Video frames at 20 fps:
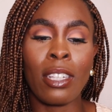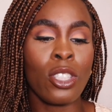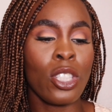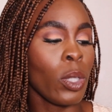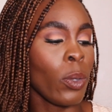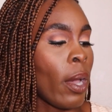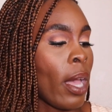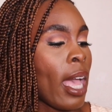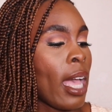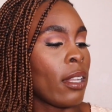
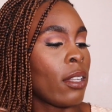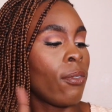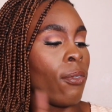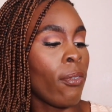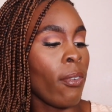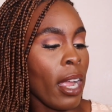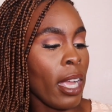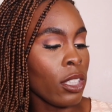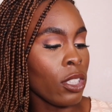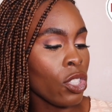So I had
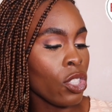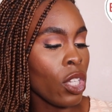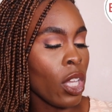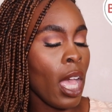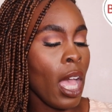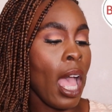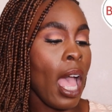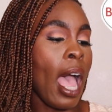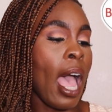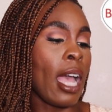French,
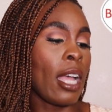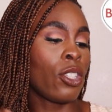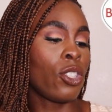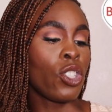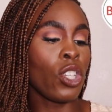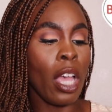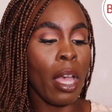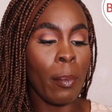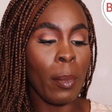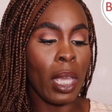I had
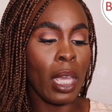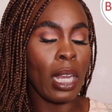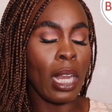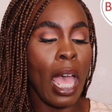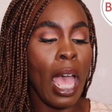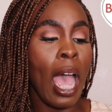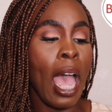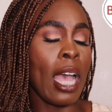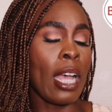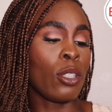German,
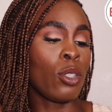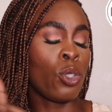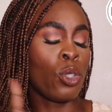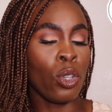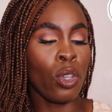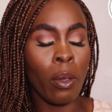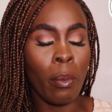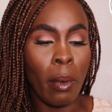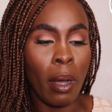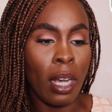I had
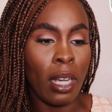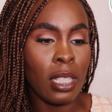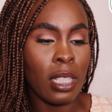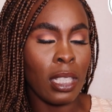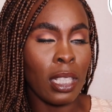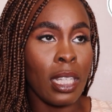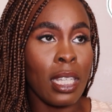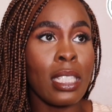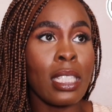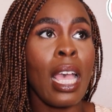2
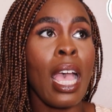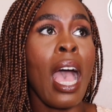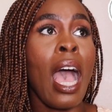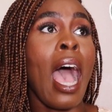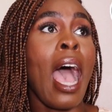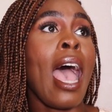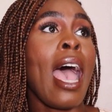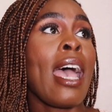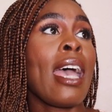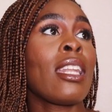masters,
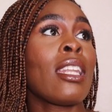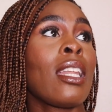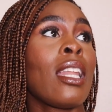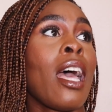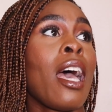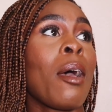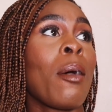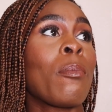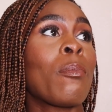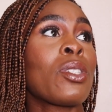I had
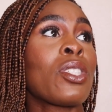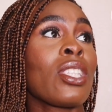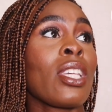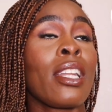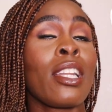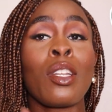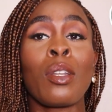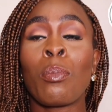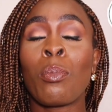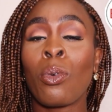
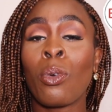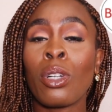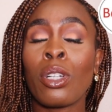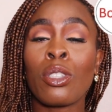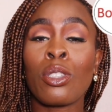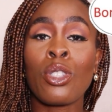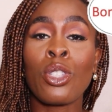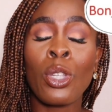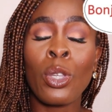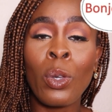studied abroad
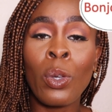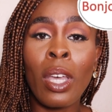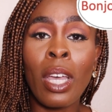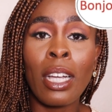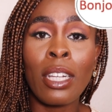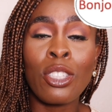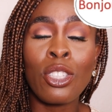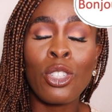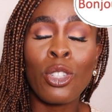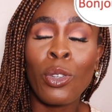in 2
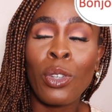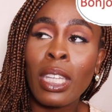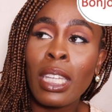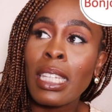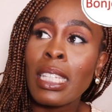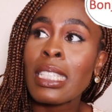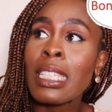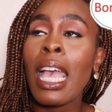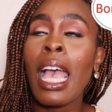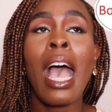countries.